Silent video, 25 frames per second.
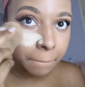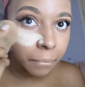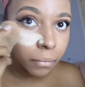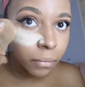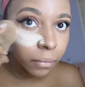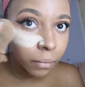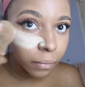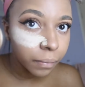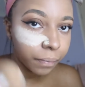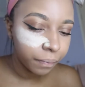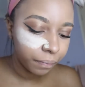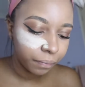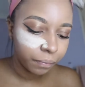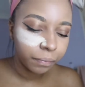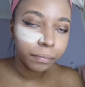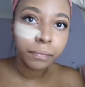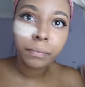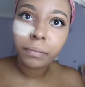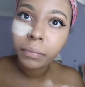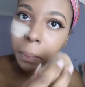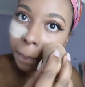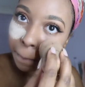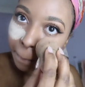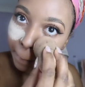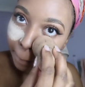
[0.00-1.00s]
it's not too
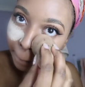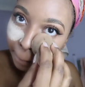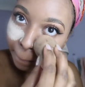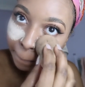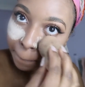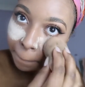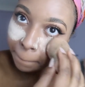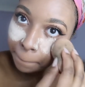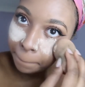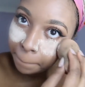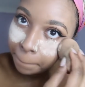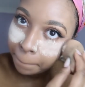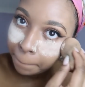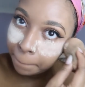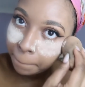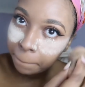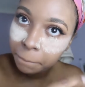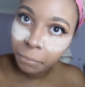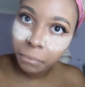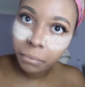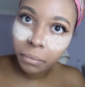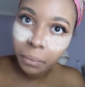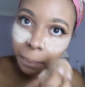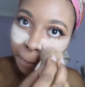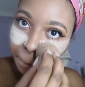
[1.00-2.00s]
cakey on your
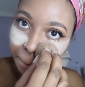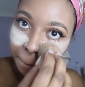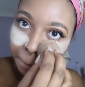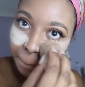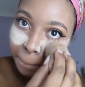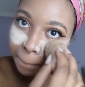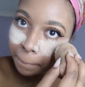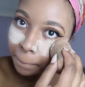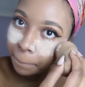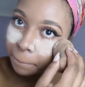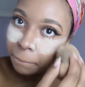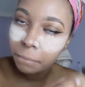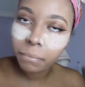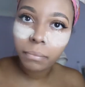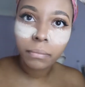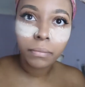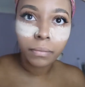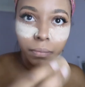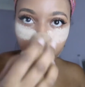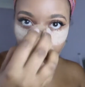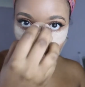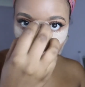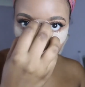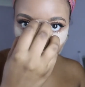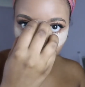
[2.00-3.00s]
skin. I don't
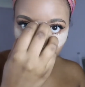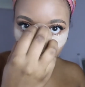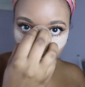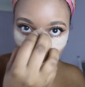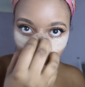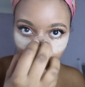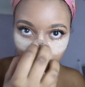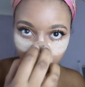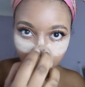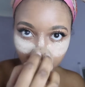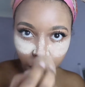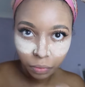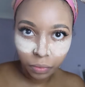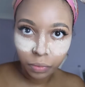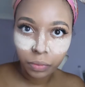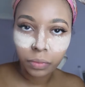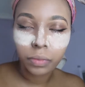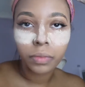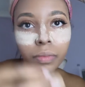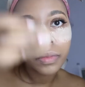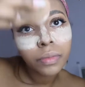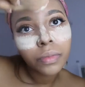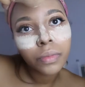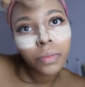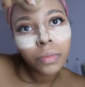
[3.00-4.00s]
really leave it on for so
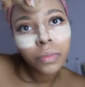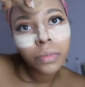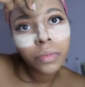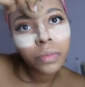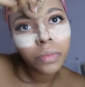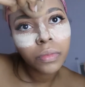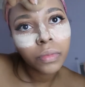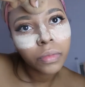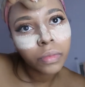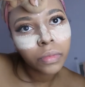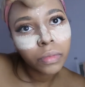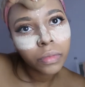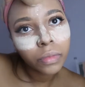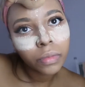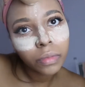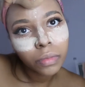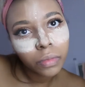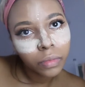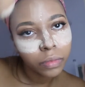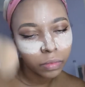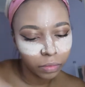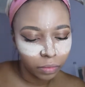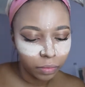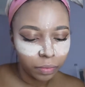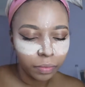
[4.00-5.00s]
long, so I'll just
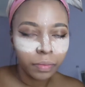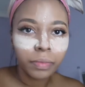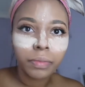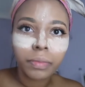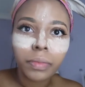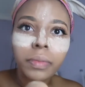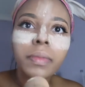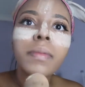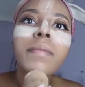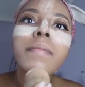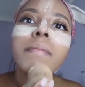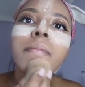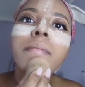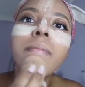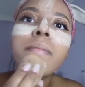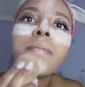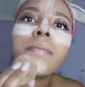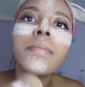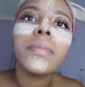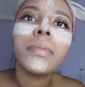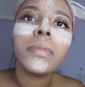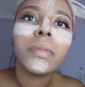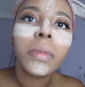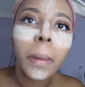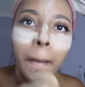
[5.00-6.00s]
place it in the areas
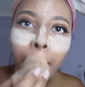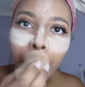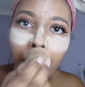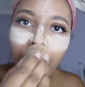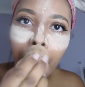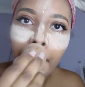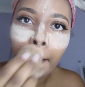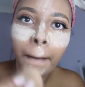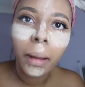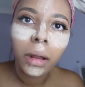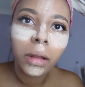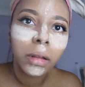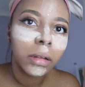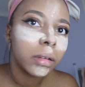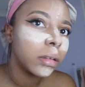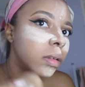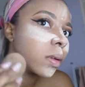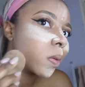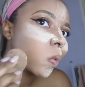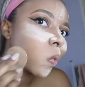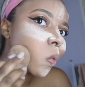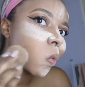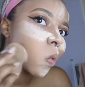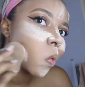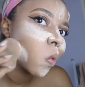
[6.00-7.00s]
that I know are going to get
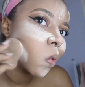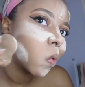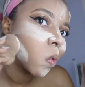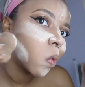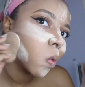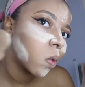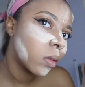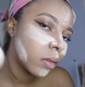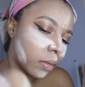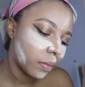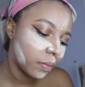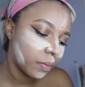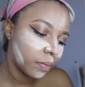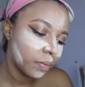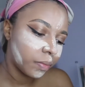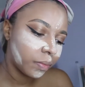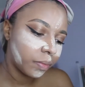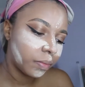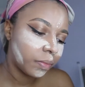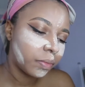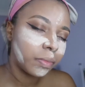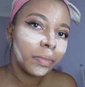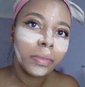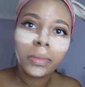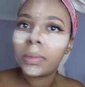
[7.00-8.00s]
really oily
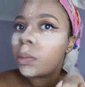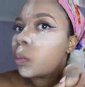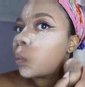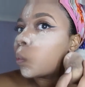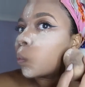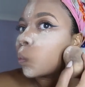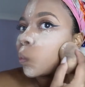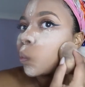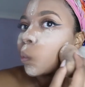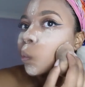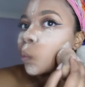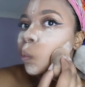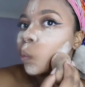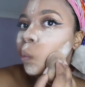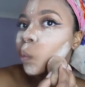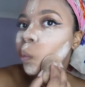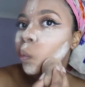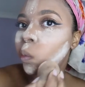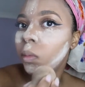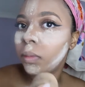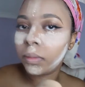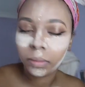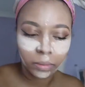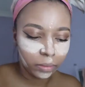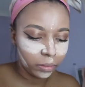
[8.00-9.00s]
and just
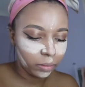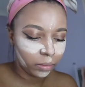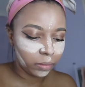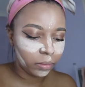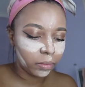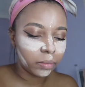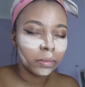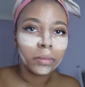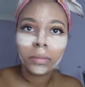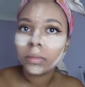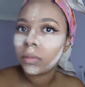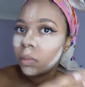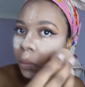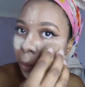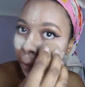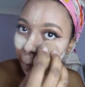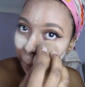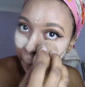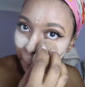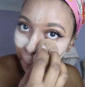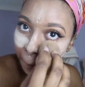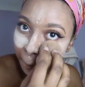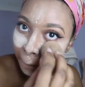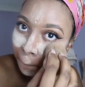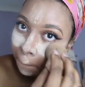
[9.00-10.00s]
leave it there for like a
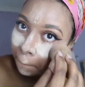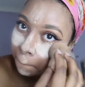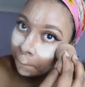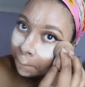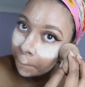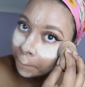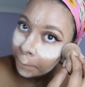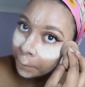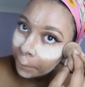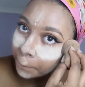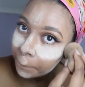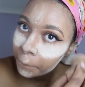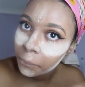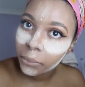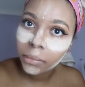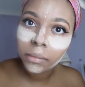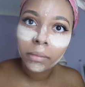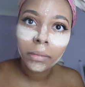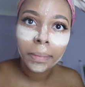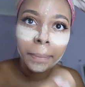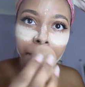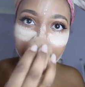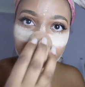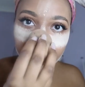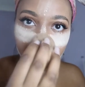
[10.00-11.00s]
minute, and then I just
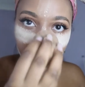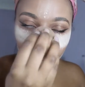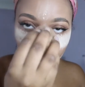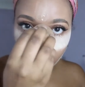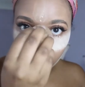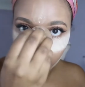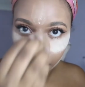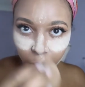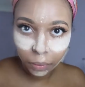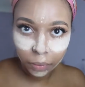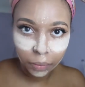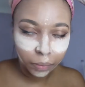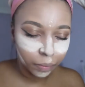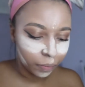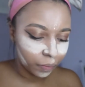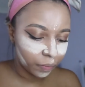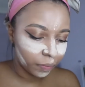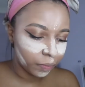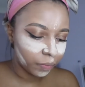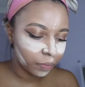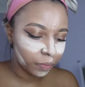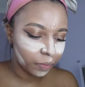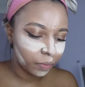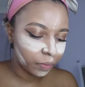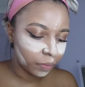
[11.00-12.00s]
start brushing it
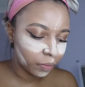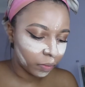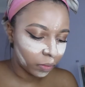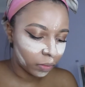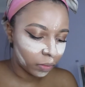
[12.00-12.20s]
out.